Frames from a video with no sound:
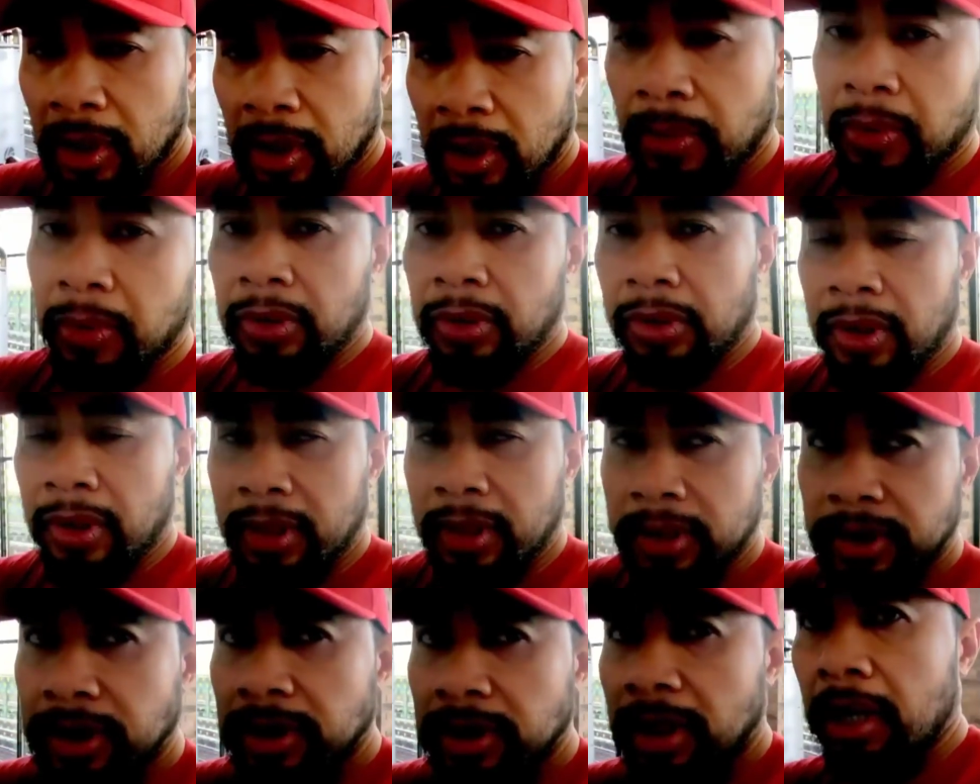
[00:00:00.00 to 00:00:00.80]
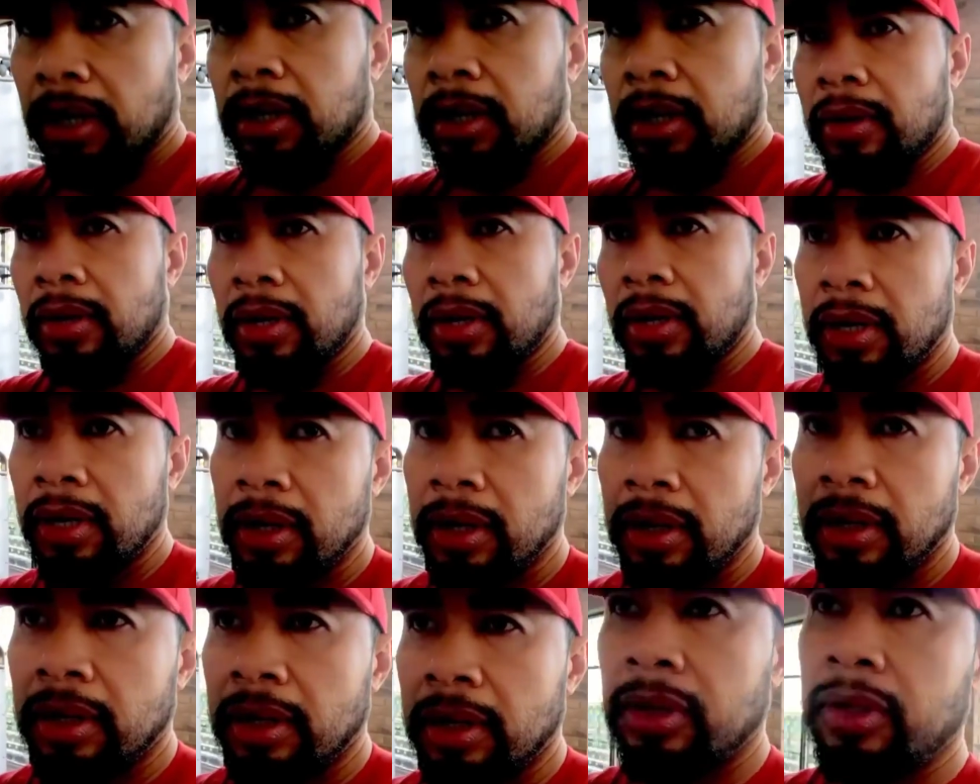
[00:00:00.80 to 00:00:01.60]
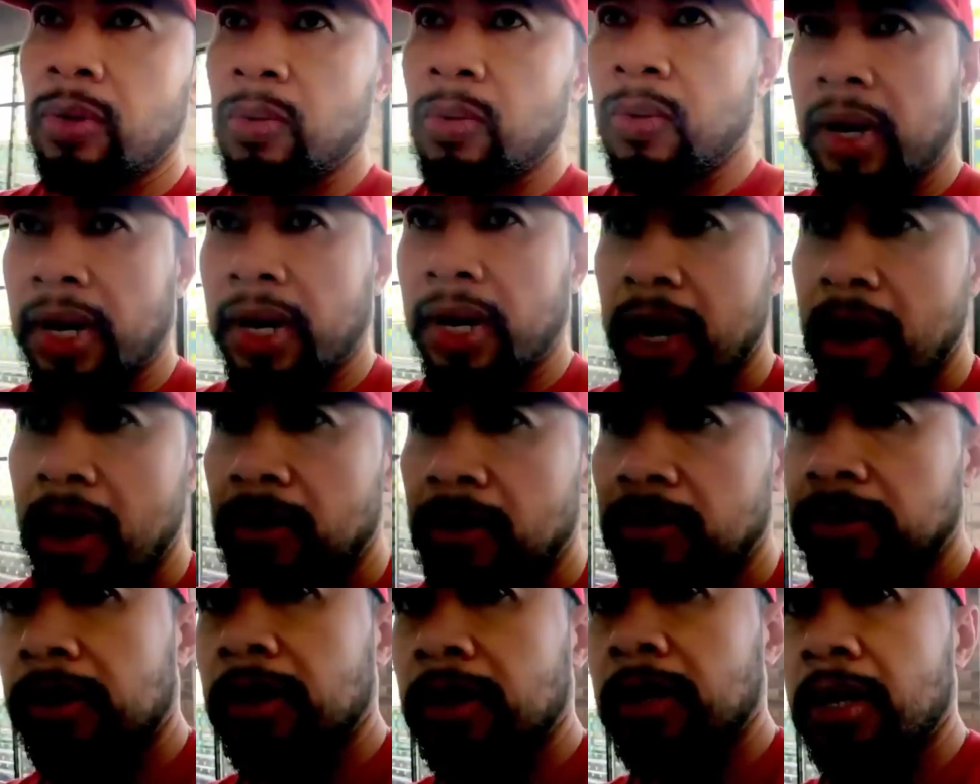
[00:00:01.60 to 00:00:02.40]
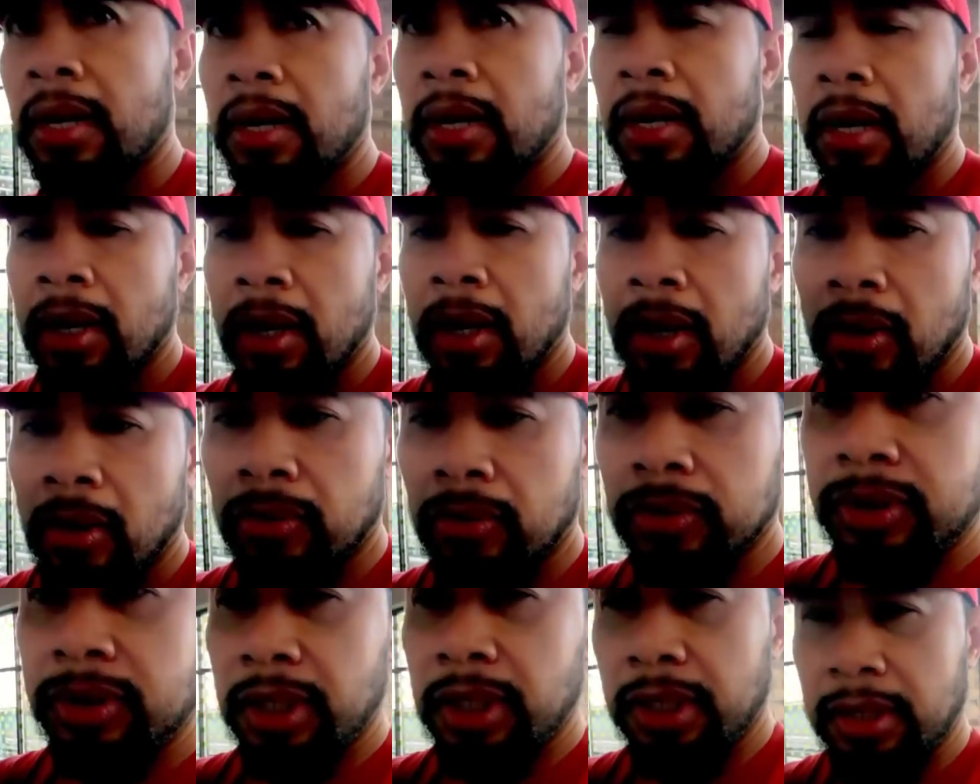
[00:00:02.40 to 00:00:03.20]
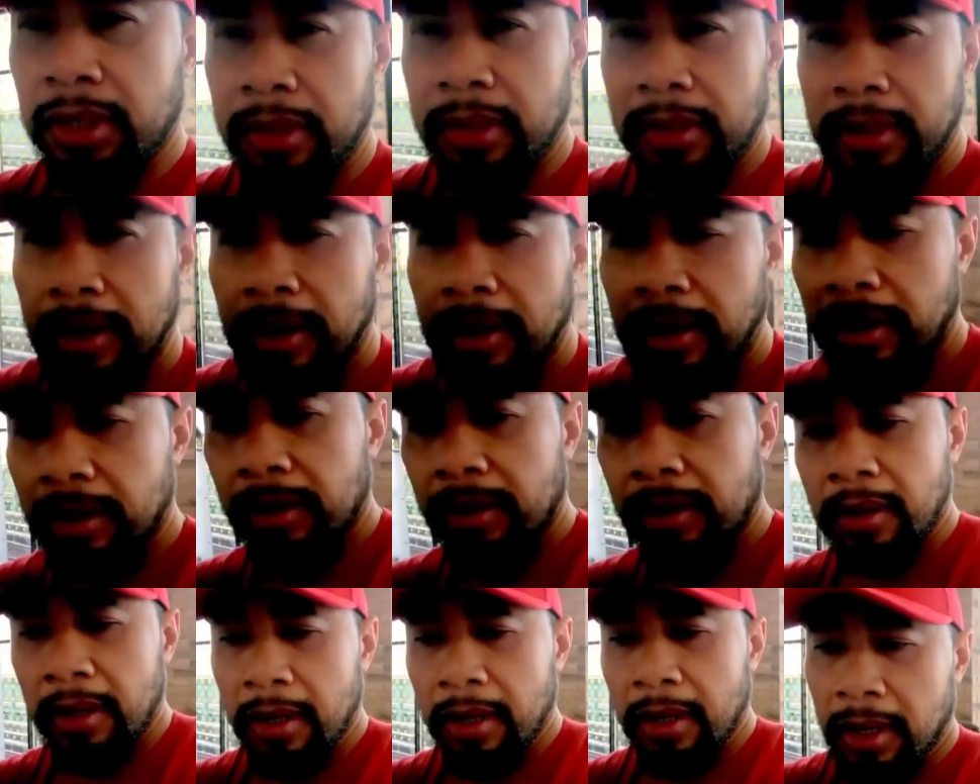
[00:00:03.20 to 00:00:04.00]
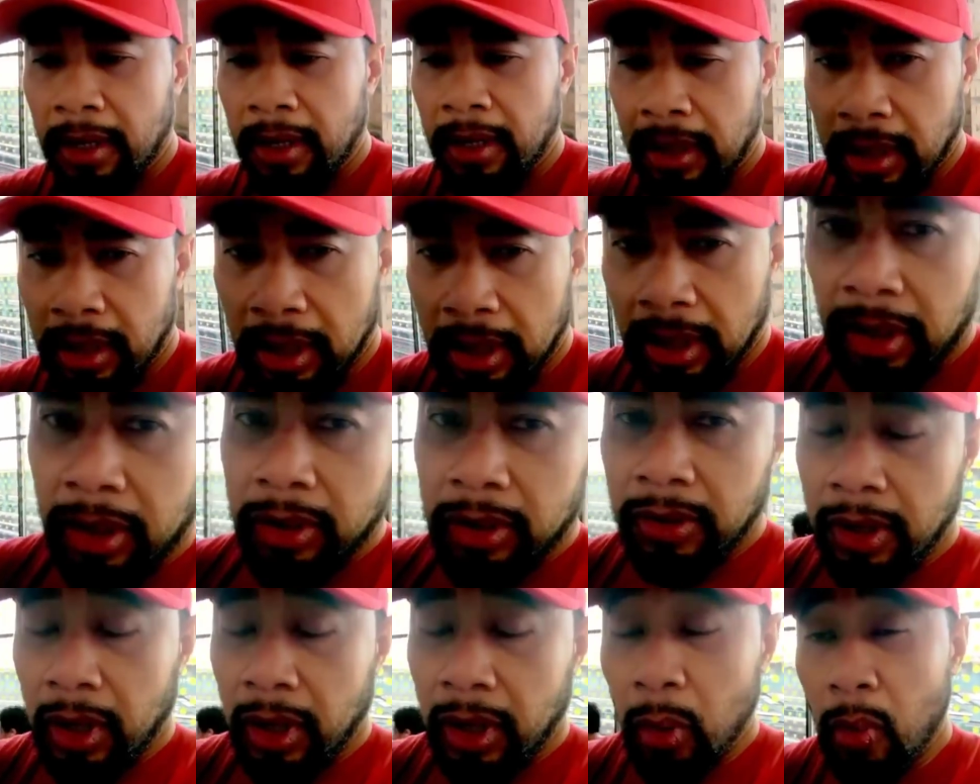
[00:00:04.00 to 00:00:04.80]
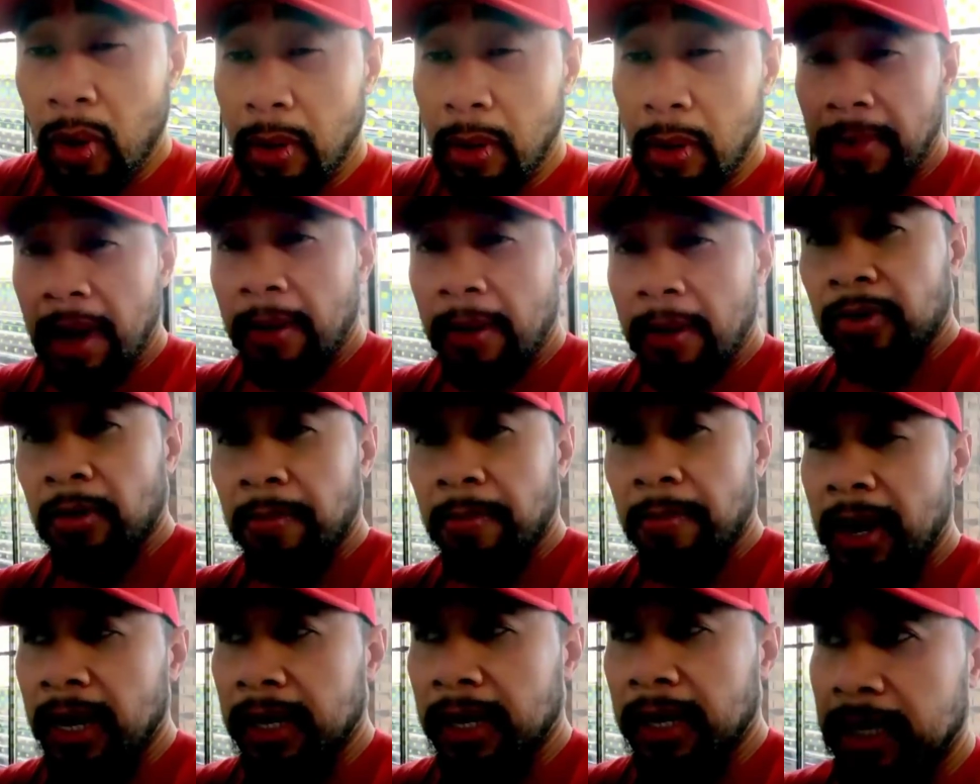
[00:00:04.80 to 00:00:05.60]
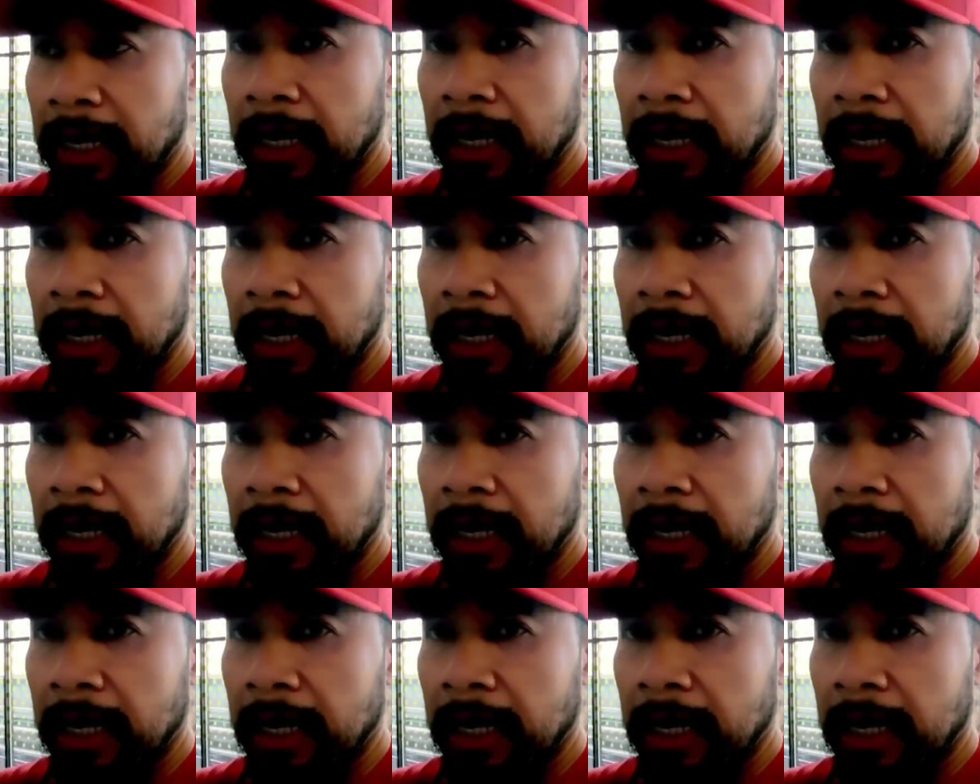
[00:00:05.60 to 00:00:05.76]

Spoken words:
when you're gonna start your workout routine, you gotta warm up your body.